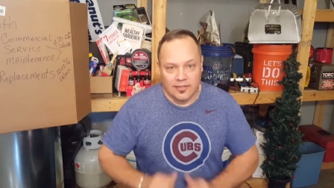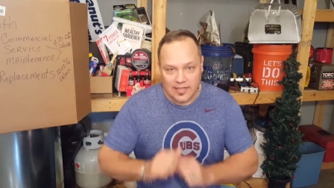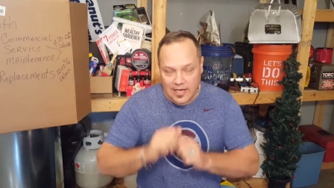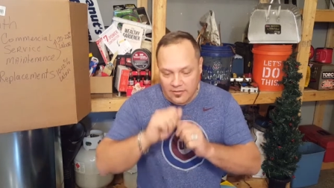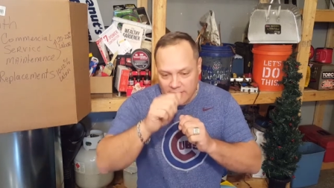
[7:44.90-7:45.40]

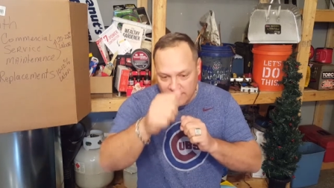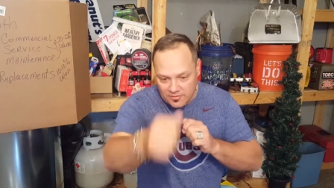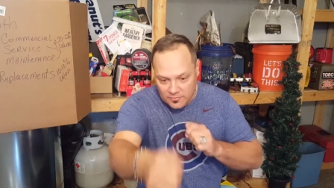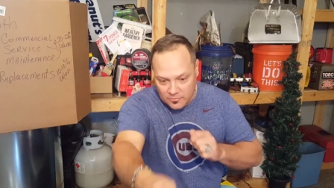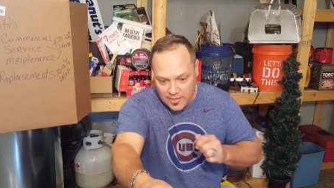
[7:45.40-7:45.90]
dollar on
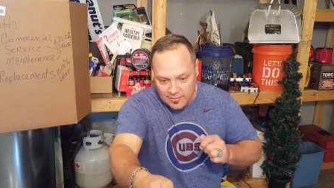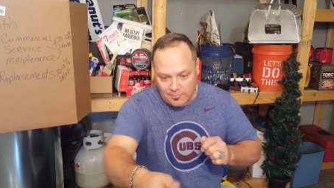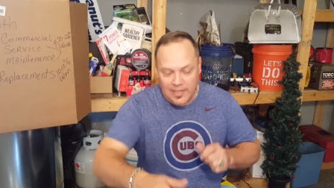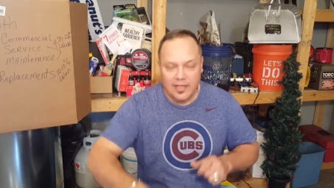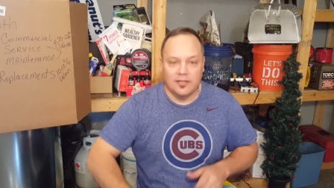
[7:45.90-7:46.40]
some direct
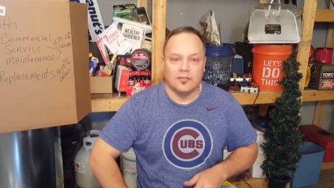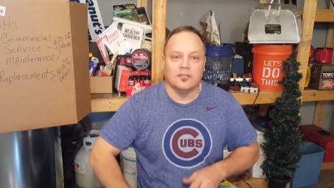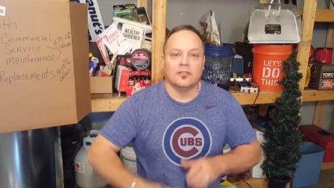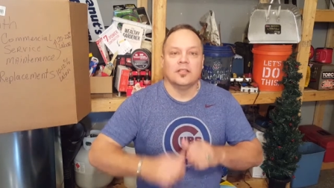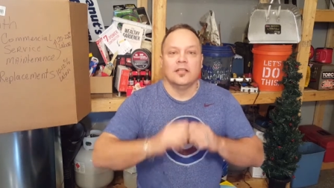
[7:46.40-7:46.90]

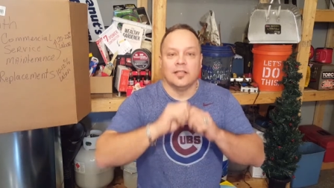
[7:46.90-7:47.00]
mail,